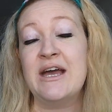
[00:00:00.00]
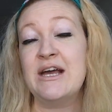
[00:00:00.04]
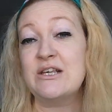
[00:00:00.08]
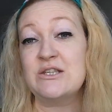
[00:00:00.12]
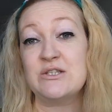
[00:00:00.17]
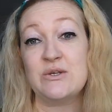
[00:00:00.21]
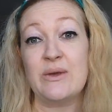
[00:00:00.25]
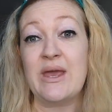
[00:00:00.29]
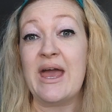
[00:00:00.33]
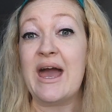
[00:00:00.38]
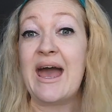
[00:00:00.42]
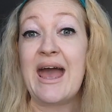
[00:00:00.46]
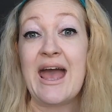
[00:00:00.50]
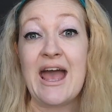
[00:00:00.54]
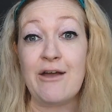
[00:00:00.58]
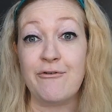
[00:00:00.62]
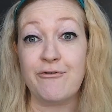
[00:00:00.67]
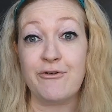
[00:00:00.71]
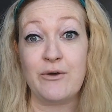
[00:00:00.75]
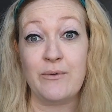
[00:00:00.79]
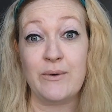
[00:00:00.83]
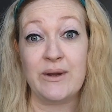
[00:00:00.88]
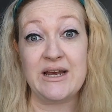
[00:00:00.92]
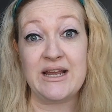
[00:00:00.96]
So yeah,
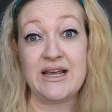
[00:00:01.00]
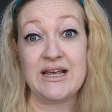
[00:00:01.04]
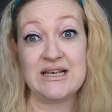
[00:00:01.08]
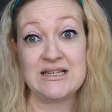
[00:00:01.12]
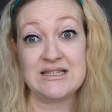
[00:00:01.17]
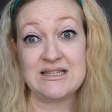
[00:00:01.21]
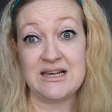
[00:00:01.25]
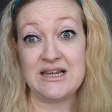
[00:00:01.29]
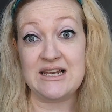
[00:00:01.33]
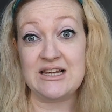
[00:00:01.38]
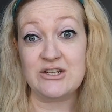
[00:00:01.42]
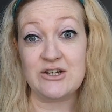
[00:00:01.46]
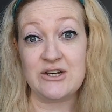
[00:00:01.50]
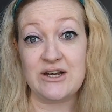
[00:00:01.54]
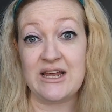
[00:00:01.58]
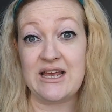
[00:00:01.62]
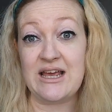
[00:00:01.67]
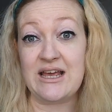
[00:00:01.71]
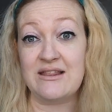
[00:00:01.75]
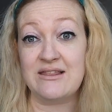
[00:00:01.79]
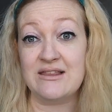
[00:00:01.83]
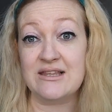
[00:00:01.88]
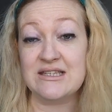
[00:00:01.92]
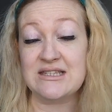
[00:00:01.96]
everyone is literally
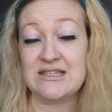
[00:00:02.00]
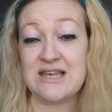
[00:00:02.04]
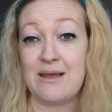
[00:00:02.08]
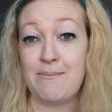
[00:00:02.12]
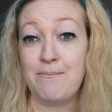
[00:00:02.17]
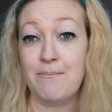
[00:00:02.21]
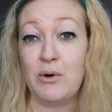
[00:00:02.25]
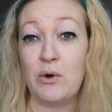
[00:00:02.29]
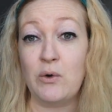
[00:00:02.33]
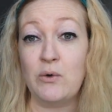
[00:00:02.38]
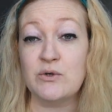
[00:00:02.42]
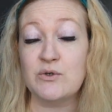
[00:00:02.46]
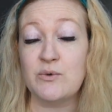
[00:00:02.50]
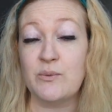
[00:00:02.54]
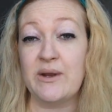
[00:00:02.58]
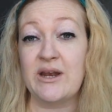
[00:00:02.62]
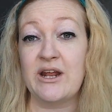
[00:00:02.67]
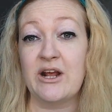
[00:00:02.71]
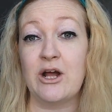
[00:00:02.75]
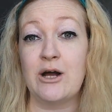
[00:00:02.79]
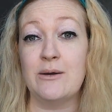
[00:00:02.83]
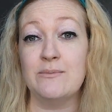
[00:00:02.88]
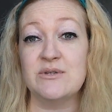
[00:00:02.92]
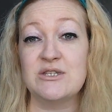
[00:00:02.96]
in the same boat when
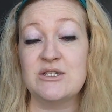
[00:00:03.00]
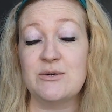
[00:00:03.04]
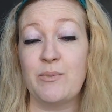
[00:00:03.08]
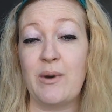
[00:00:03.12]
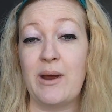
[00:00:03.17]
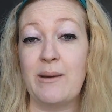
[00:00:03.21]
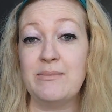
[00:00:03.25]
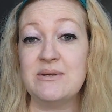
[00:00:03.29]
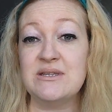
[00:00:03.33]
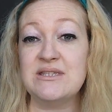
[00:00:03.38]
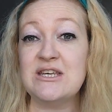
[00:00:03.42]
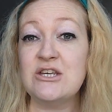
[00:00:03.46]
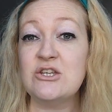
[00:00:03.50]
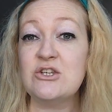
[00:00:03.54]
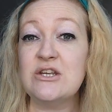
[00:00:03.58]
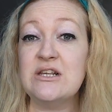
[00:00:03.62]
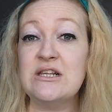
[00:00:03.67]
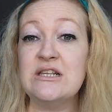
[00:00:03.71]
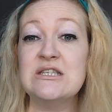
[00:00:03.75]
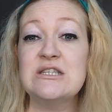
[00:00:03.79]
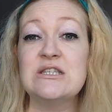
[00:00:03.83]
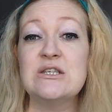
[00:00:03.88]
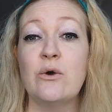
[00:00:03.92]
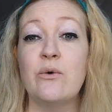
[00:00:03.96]
it comes to
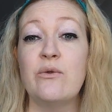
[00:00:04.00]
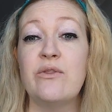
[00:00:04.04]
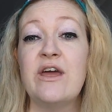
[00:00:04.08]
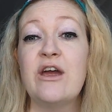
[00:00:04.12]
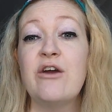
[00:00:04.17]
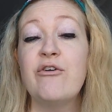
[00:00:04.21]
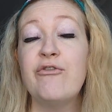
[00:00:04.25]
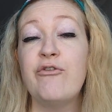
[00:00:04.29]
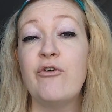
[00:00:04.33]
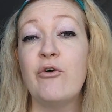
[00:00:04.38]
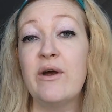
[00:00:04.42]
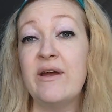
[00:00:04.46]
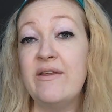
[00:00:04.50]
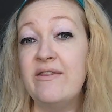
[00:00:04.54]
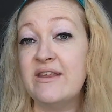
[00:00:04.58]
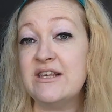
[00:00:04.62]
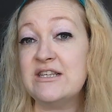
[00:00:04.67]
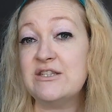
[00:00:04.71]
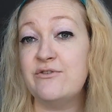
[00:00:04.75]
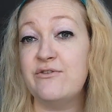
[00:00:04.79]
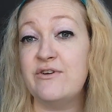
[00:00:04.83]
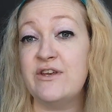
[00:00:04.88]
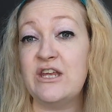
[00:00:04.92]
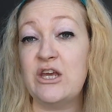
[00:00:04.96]
prepositions. So therefore in
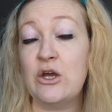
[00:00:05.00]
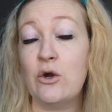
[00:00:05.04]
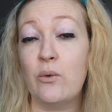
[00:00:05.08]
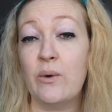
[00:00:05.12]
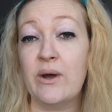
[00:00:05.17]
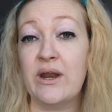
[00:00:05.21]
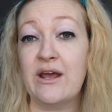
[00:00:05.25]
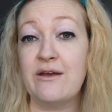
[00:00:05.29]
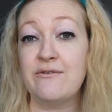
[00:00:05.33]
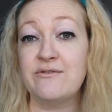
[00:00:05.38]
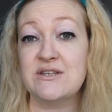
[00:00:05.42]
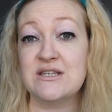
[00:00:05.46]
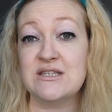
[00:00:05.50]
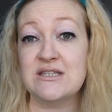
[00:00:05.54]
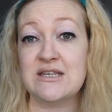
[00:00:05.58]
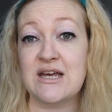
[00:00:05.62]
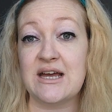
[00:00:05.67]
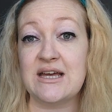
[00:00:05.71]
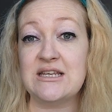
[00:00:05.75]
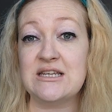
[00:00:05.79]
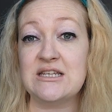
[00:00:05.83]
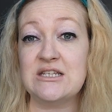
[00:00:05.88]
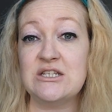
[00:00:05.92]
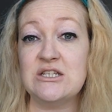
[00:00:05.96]
this video what I've
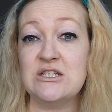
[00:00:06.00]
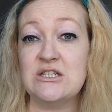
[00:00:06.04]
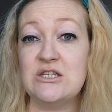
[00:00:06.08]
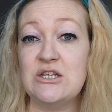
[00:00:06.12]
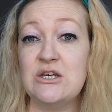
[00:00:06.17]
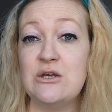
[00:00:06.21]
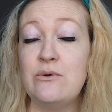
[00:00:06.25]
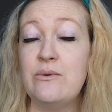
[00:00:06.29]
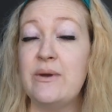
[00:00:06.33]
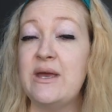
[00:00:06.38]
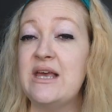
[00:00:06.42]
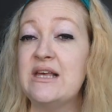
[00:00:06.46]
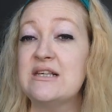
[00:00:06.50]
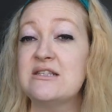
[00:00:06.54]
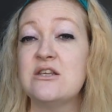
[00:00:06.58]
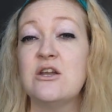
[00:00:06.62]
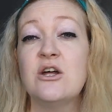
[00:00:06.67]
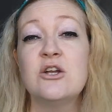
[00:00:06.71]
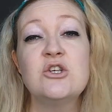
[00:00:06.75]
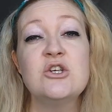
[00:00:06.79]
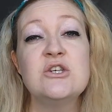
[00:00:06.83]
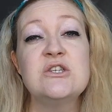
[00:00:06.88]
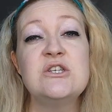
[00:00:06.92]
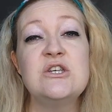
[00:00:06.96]
decided to do is
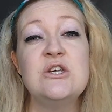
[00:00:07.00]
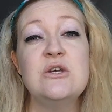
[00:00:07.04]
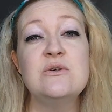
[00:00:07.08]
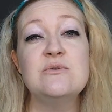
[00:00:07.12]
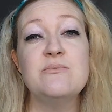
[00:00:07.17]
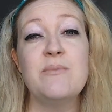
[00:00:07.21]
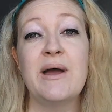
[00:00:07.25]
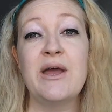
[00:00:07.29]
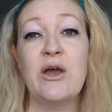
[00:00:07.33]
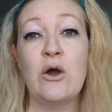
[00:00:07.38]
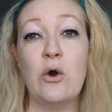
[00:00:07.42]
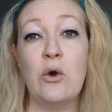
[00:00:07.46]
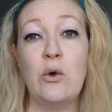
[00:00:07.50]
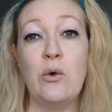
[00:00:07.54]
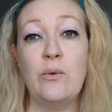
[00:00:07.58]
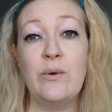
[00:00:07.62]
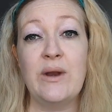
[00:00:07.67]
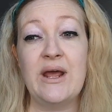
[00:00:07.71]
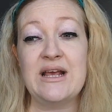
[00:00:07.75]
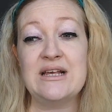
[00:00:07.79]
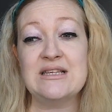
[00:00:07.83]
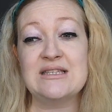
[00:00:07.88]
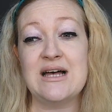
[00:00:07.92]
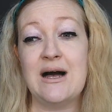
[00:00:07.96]
not just use my
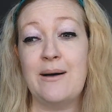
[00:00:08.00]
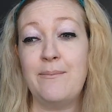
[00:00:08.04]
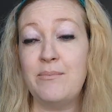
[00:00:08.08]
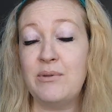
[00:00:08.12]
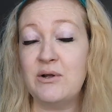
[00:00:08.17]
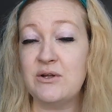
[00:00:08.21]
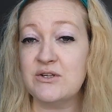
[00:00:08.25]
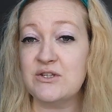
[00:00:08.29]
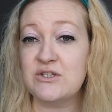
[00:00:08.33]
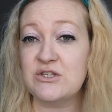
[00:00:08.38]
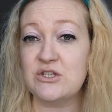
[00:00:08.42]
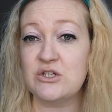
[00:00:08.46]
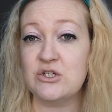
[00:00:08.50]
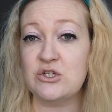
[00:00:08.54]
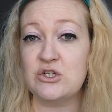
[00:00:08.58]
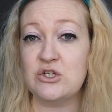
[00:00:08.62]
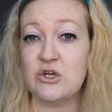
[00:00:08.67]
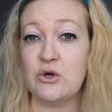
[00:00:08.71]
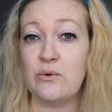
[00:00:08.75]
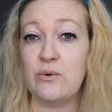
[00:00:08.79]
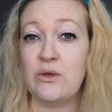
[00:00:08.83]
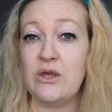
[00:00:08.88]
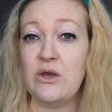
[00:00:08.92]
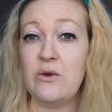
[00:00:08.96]
own examples to
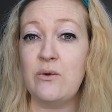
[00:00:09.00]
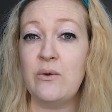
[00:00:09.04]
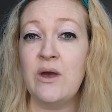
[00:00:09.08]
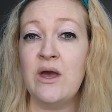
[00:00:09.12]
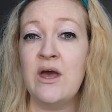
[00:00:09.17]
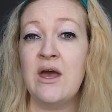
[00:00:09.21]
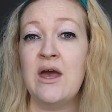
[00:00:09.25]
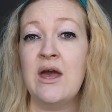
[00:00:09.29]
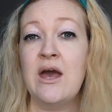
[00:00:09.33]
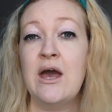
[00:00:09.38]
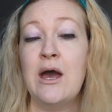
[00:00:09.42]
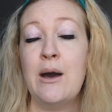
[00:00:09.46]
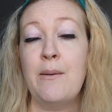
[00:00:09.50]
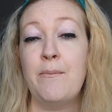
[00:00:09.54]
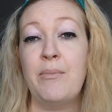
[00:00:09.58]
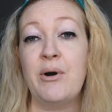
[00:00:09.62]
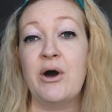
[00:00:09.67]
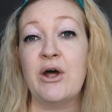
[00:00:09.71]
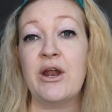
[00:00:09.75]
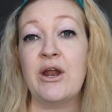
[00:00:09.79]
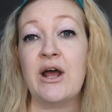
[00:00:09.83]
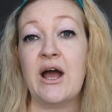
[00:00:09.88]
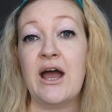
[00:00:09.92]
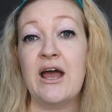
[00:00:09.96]
show you,
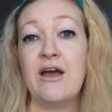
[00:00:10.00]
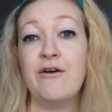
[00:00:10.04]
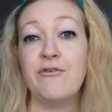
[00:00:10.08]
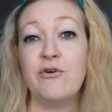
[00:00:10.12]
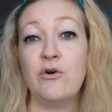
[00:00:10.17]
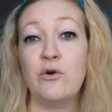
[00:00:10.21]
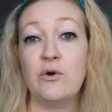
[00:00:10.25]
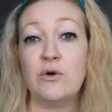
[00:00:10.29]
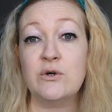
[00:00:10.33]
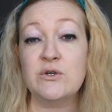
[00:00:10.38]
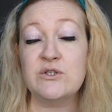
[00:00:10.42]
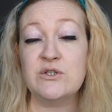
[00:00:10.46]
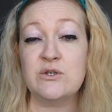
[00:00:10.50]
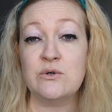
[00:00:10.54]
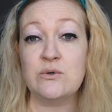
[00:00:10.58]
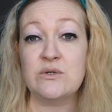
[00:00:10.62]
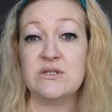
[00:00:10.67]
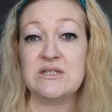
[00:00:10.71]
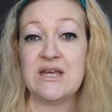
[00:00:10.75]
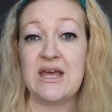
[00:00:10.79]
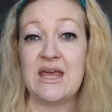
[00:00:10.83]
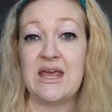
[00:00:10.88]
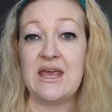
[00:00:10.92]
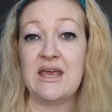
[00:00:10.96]
but I have also
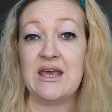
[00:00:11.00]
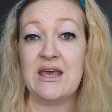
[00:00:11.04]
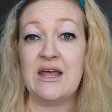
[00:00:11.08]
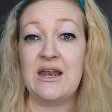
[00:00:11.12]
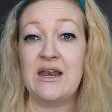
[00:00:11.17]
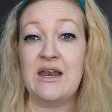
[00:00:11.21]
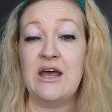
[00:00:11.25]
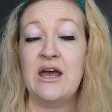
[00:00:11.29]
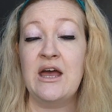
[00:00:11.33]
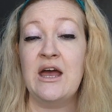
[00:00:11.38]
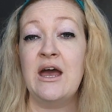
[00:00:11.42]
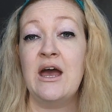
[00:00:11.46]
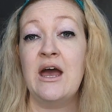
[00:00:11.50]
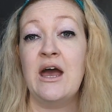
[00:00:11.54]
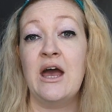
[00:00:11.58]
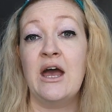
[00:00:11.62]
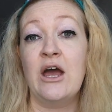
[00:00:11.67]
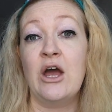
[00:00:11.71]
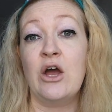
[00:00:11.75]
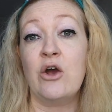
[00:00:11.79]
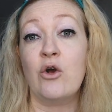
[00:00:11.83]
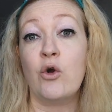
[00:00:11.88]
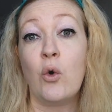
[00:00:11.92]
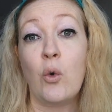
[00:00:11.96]
taken
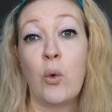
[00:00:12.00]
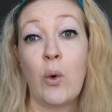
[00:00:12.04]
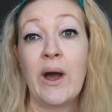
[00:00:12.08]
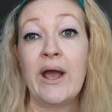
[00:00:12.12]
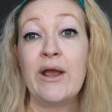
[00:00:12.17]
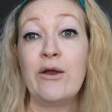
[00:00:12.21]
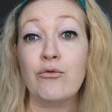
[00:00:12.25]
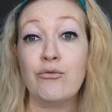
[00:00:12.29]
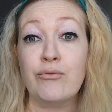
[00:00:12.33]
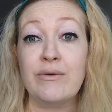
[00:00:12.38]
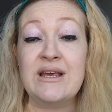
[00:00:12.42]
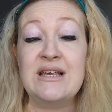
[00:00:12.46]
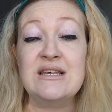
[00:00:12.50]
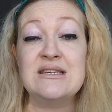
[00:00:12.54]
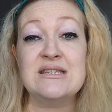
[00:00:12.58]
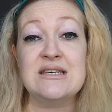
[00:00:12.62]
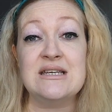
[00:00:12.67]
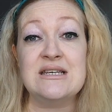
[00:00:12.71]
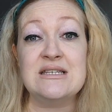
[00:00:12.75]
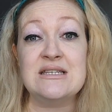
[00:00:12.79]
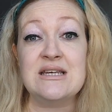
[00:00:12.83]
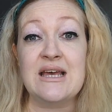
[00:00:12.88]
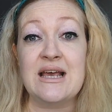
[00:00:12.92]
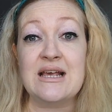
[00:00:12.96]
quite
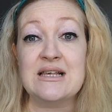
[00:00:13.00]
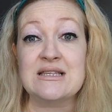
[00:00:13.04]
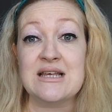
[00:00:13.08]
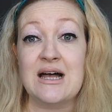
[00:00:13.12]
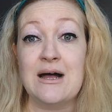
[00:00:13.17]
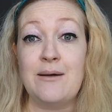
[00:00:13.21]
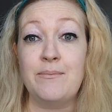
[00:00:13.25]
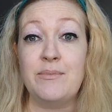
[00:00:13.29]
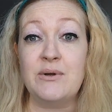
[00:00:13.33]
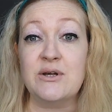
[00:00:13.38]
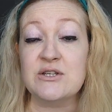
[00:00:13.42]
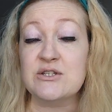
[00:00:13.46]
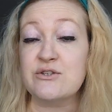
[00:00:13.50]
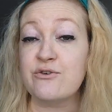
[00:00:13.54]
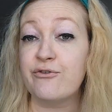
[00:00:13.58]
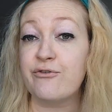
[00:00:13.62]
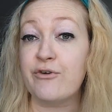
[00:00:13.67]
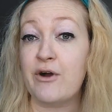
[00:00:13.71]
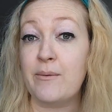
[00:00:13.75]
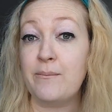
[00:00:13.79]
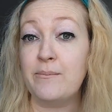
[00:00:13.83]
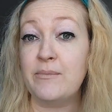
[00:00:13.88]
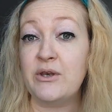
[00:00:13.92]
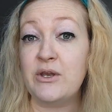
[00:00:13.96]
recent examples
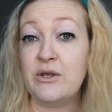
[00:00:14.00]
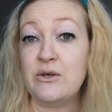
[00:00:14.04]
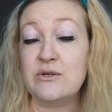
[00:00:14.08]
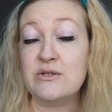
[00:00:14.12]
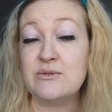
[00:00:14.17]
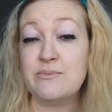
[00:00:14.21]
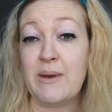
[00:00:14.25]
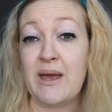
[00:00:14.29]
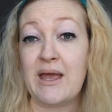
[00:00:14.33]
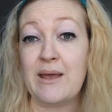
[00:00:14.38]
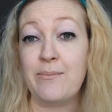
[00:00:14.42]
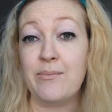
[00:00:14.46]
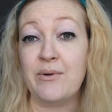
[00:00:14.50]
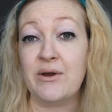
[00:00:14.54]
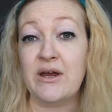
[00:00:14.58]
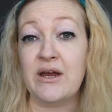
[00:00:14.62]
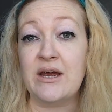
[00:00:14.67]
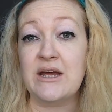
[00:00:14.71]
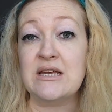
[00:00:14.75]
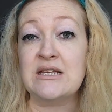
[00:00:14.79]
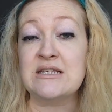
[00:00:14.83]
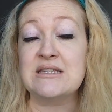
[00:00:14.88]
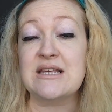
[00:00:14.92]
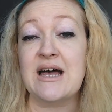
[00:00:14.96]
from
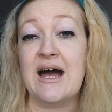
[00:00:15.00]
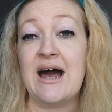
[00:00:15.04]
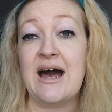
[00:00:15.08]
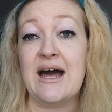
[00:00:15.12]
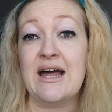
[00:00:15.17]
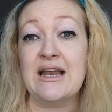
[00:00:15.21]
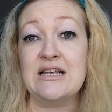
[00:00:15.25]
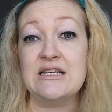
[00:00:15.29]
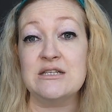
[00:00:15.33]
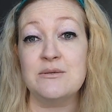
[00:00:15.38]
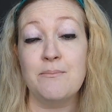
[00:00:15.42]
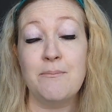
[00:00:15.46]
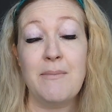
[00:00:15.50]
newspapers and